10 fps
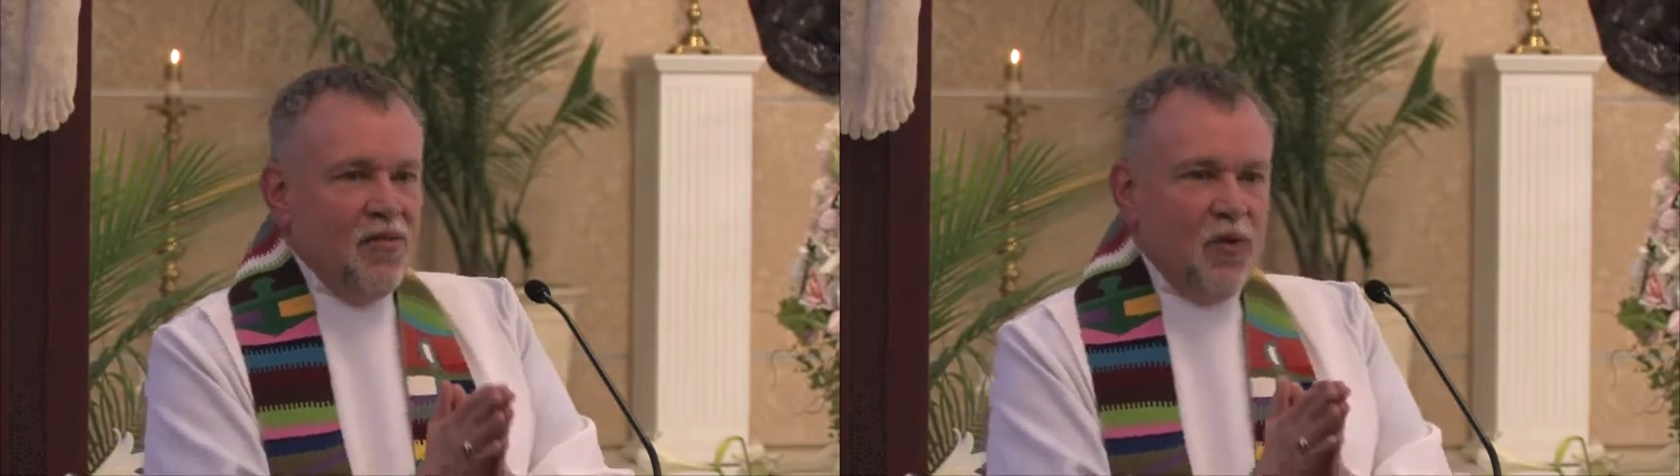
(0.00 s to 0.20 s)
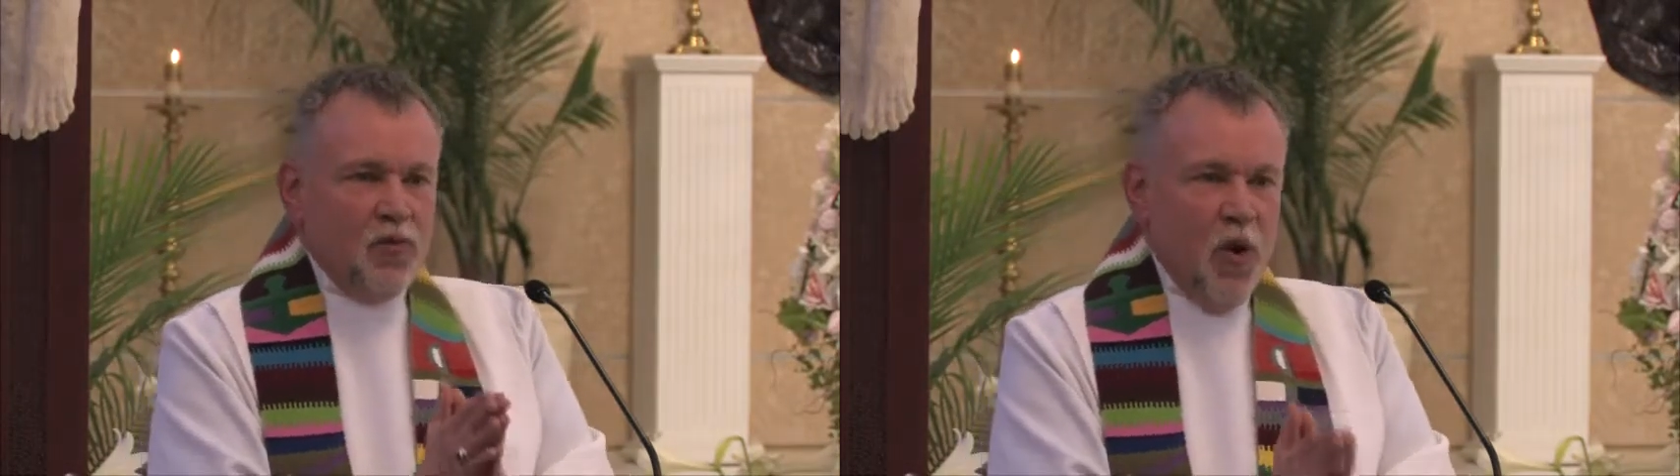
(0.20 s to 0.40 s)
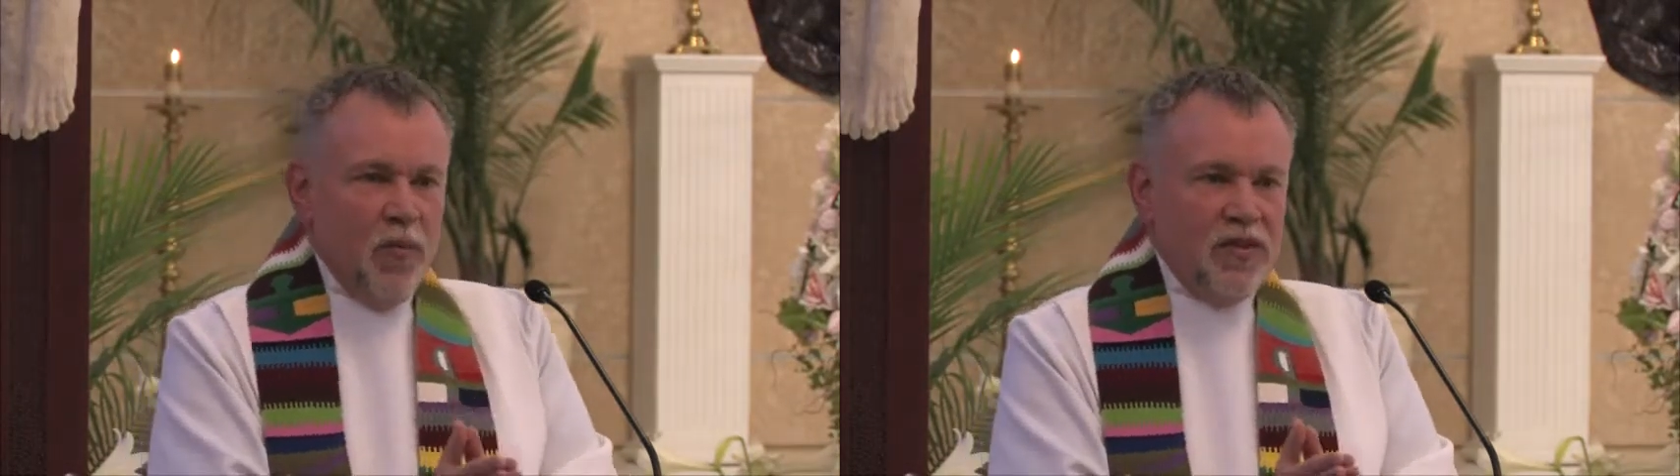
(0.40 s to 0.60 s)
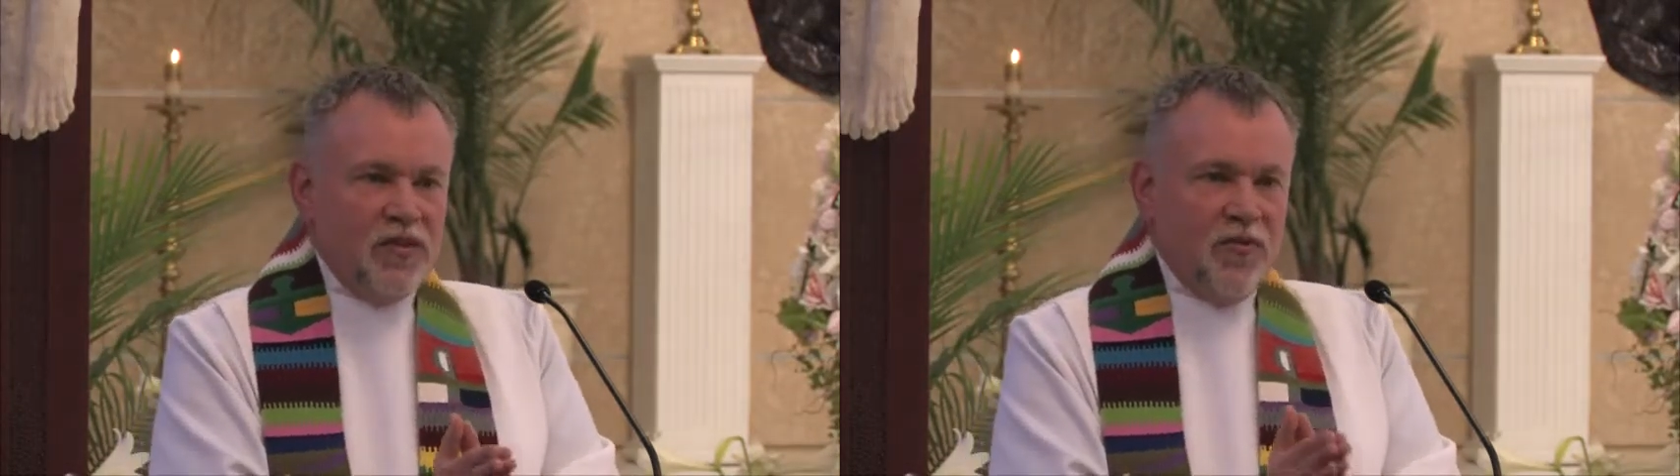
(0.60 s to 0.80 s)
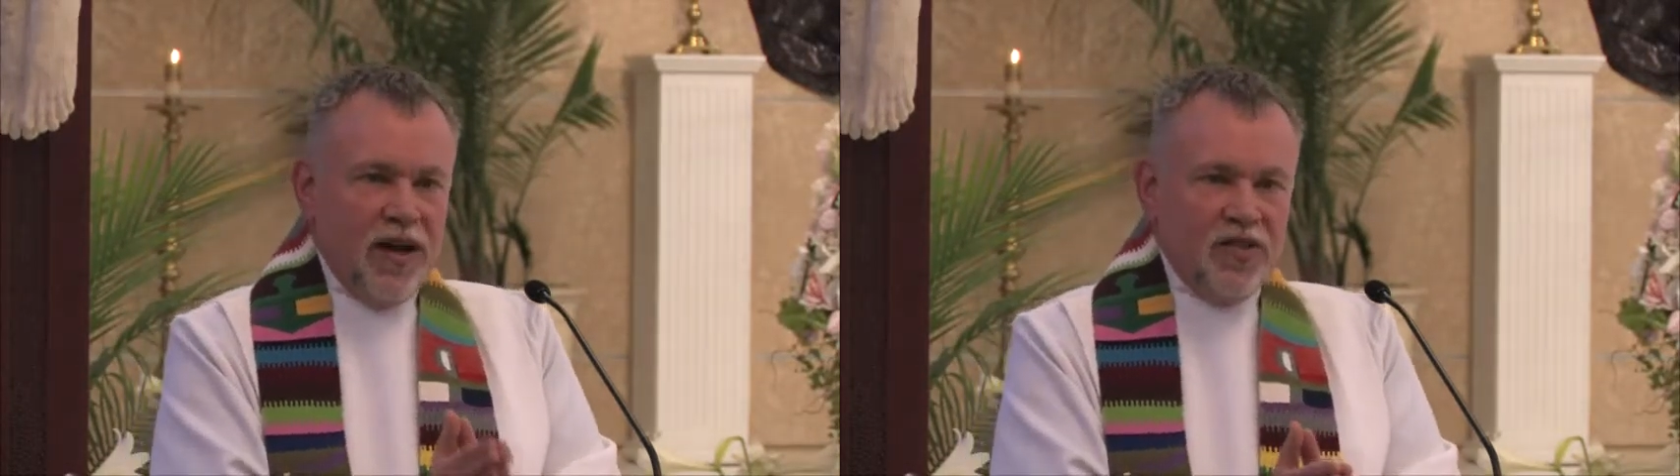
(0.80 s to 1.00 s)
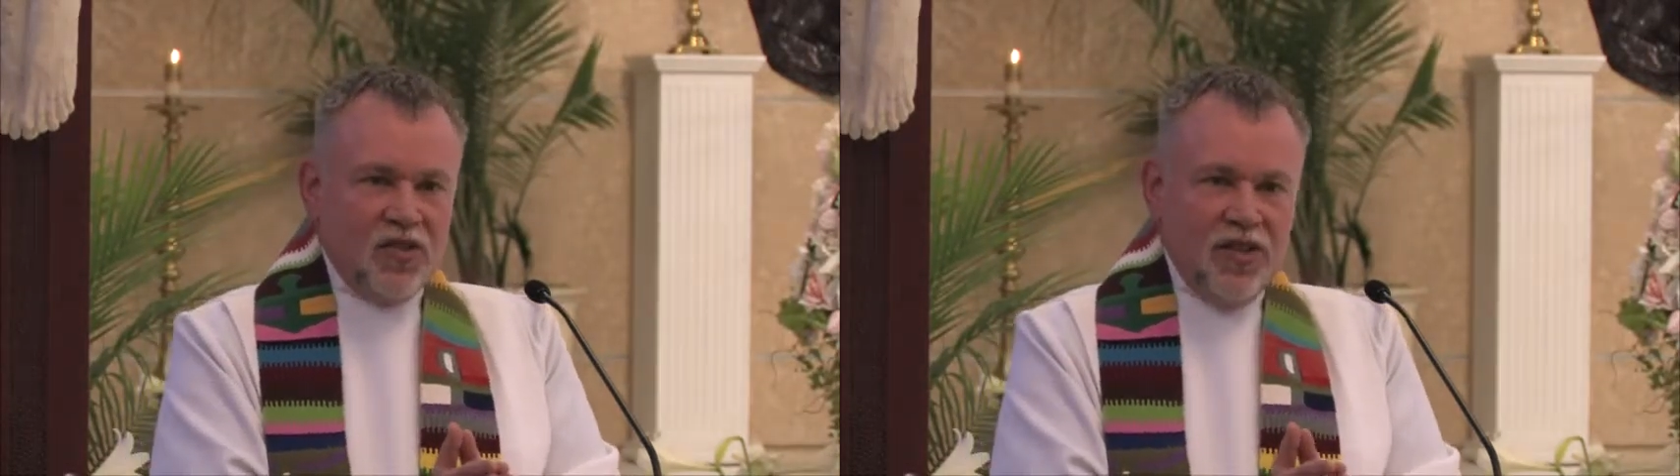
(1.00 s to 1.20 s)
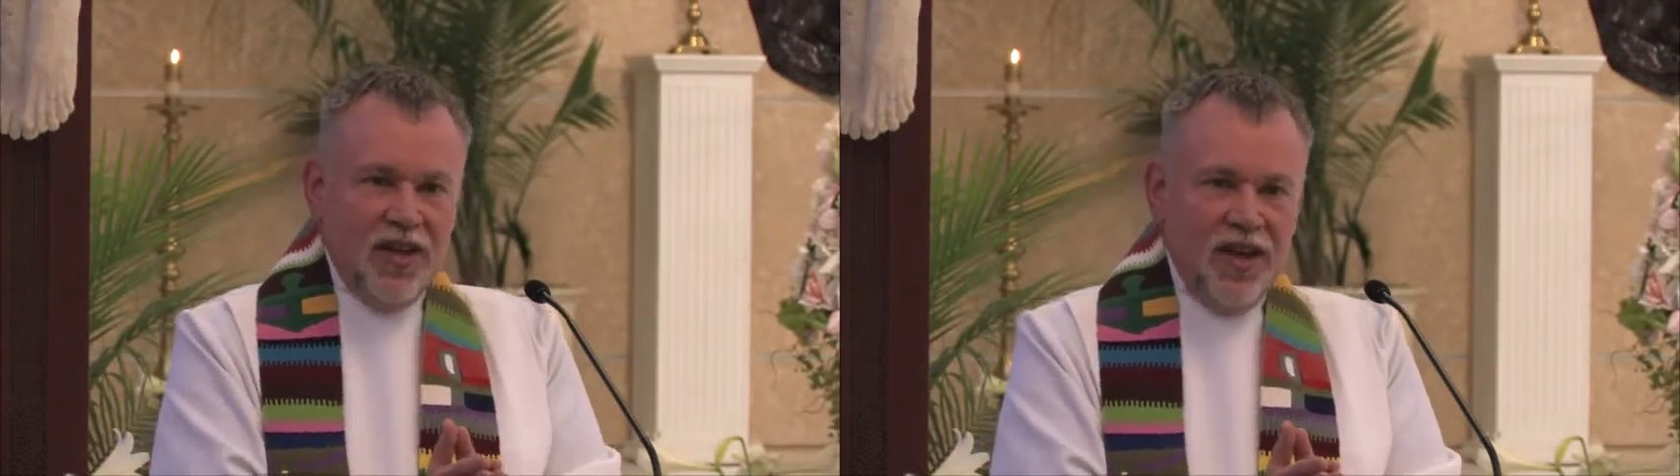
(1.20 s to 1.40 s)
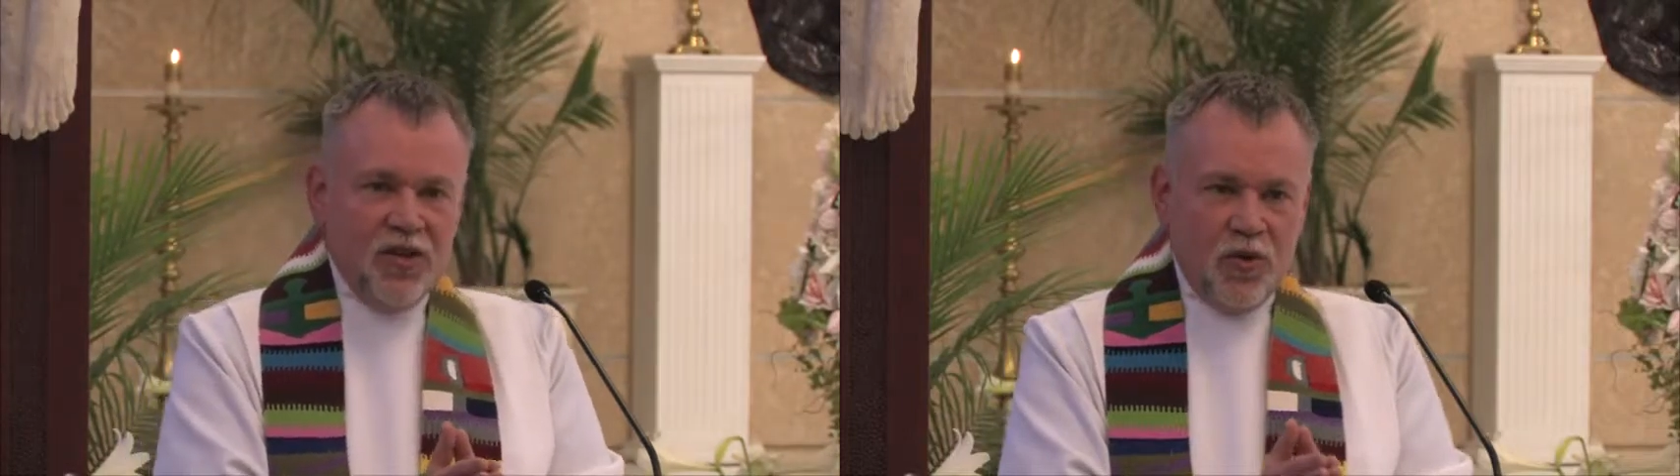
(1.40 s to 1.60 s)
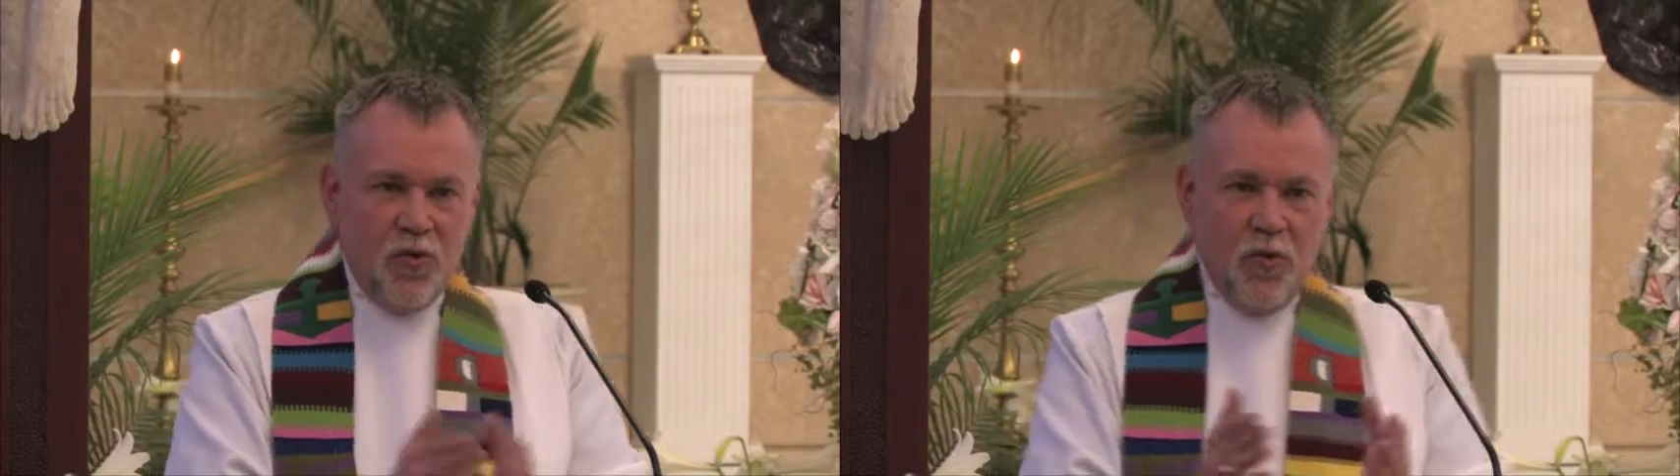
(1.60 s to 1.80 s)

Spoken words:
those moments of reconciliation